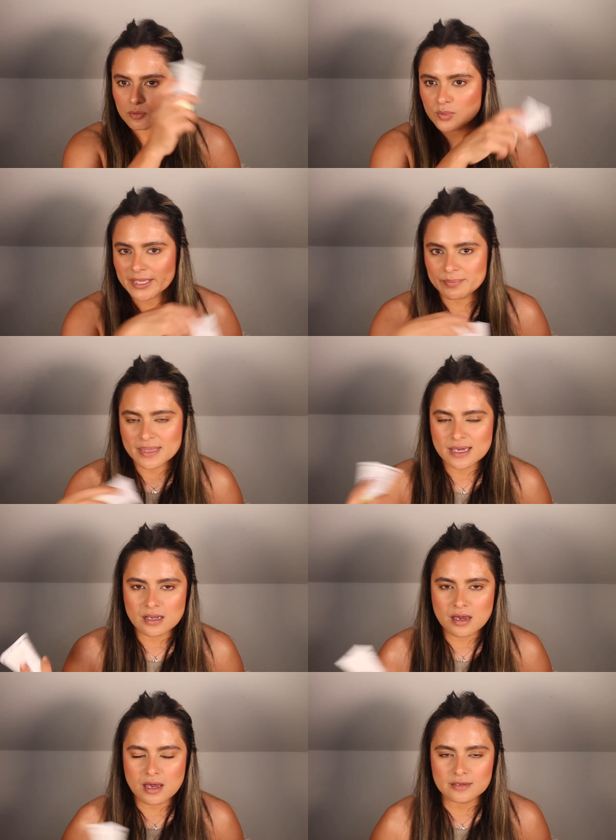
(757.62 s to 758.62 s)
wipe that
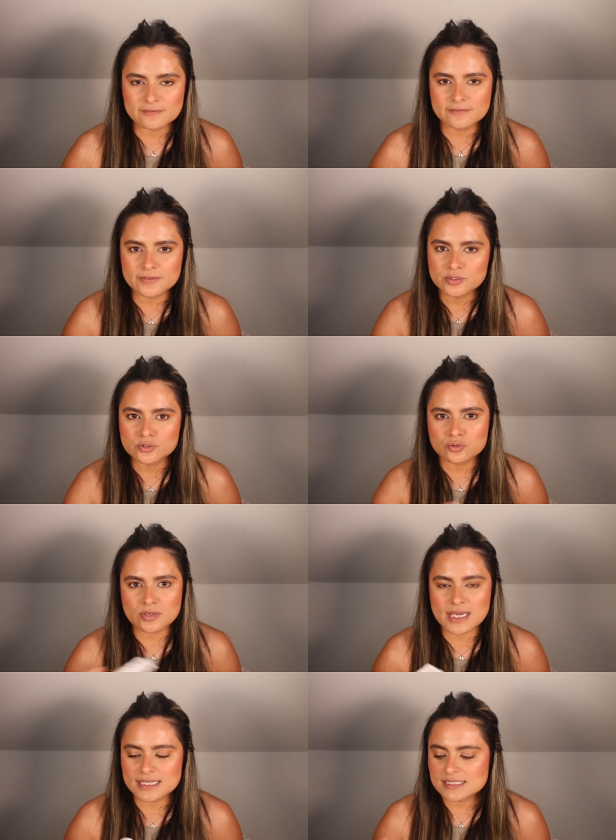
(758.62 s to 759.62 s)
off,
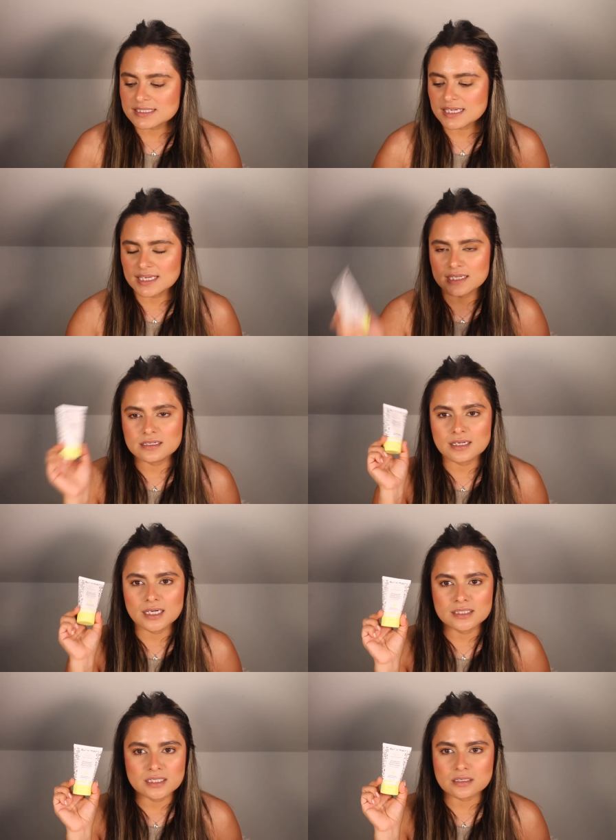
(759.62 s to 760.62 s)
dry skin
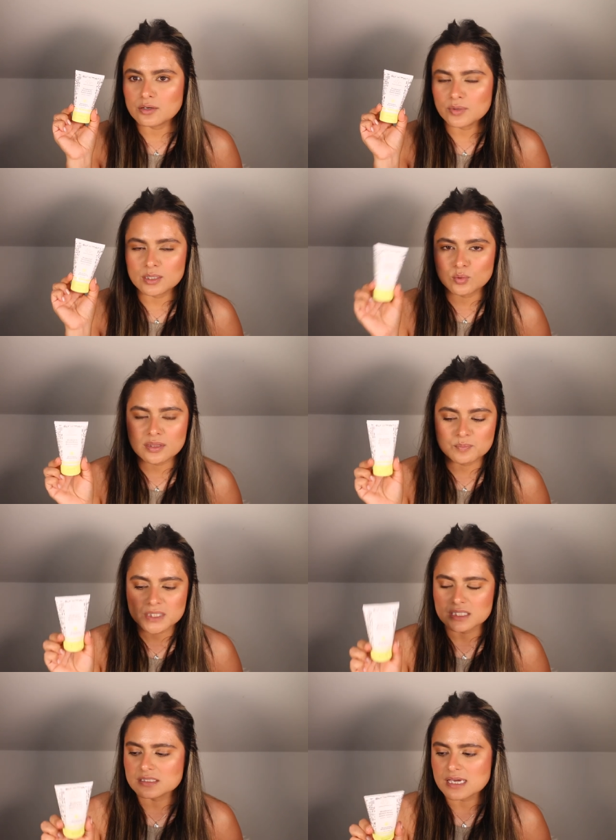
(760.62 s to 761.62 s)
and then go in with a
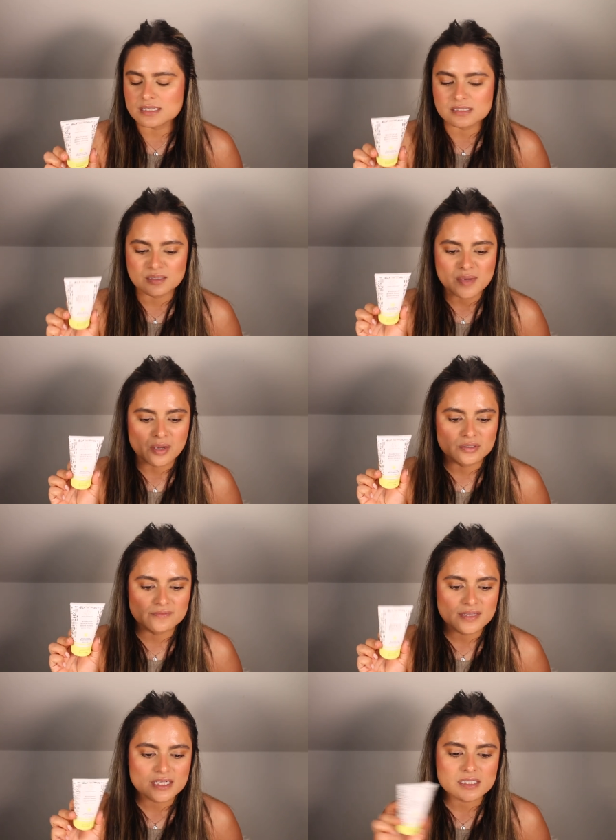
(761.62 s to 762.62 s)
pea-sized amount
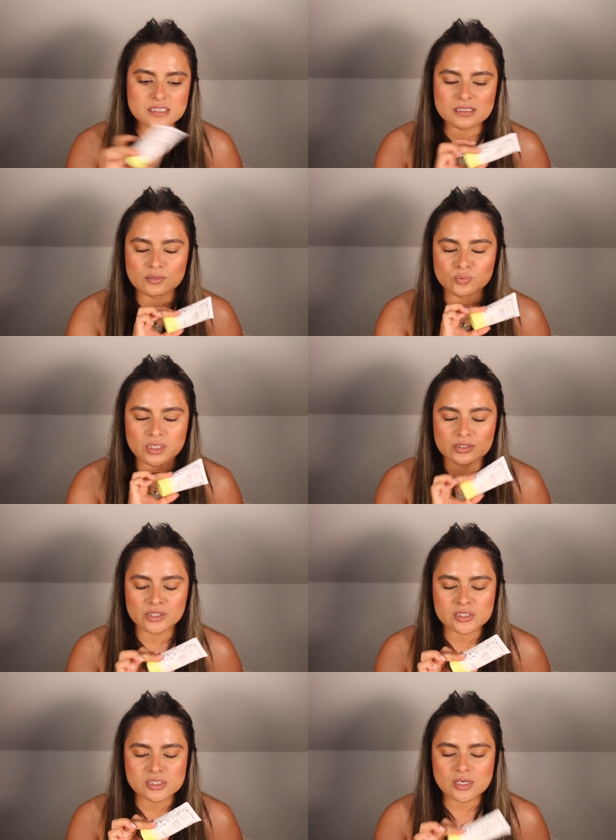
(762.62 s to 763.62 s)
of this and we are
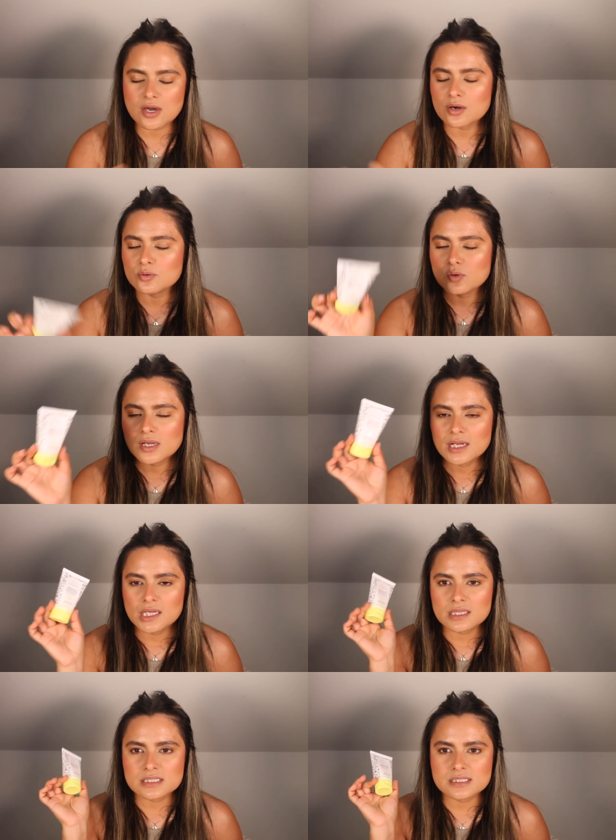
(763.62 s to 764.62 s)
good to go.
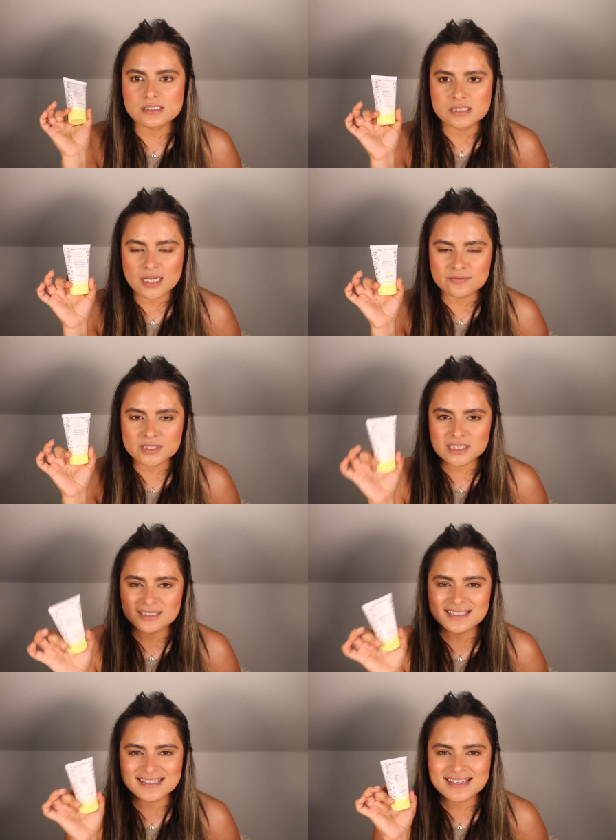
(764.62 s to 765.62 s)
This is
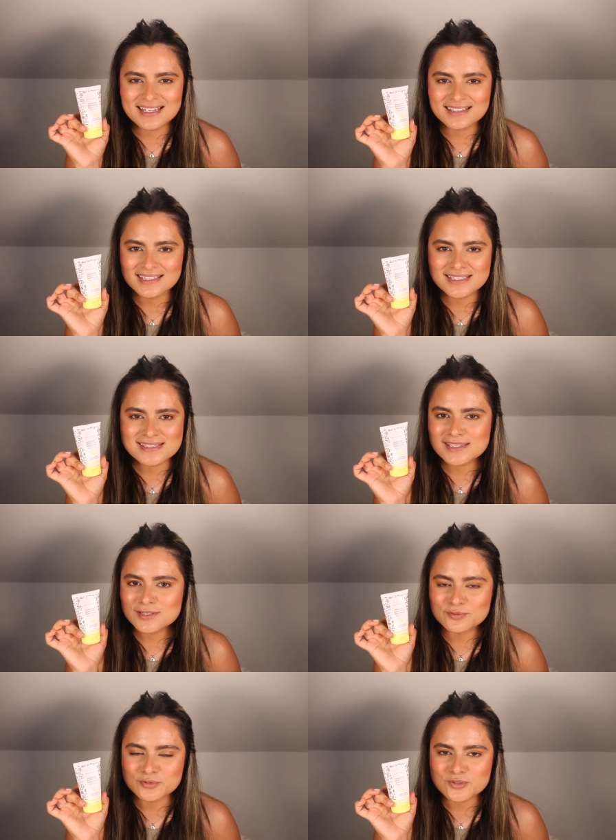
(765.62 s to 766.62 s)
definitely
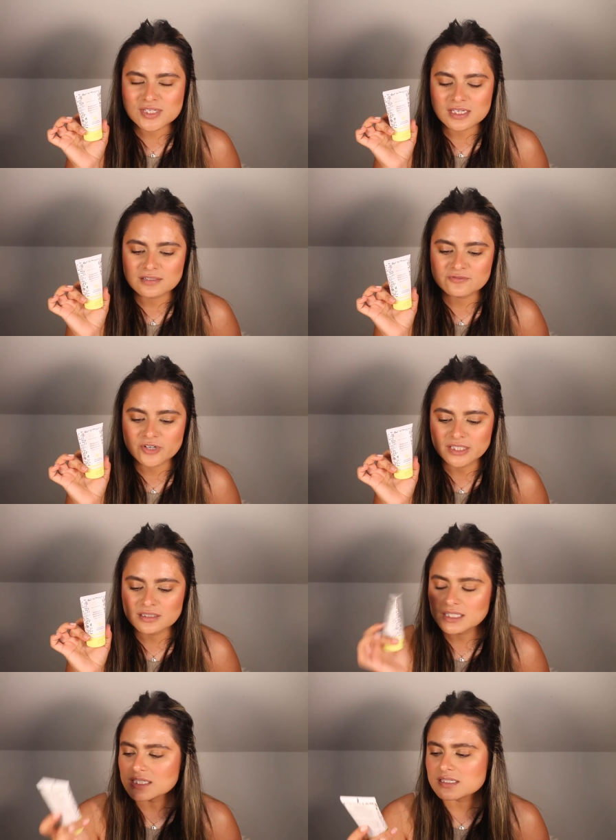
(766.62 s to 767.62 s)
lazy routine
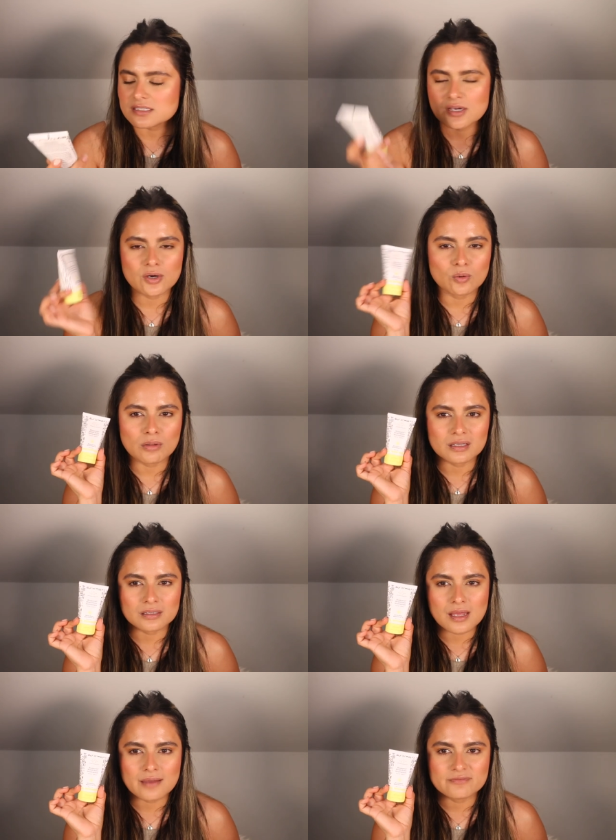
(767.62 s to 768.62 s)
friendly, so
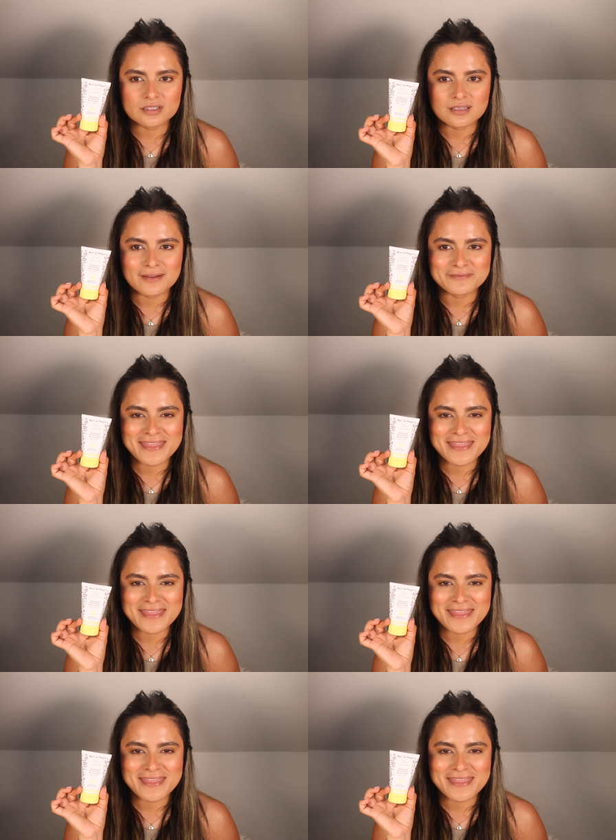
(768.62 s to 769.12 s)
love, love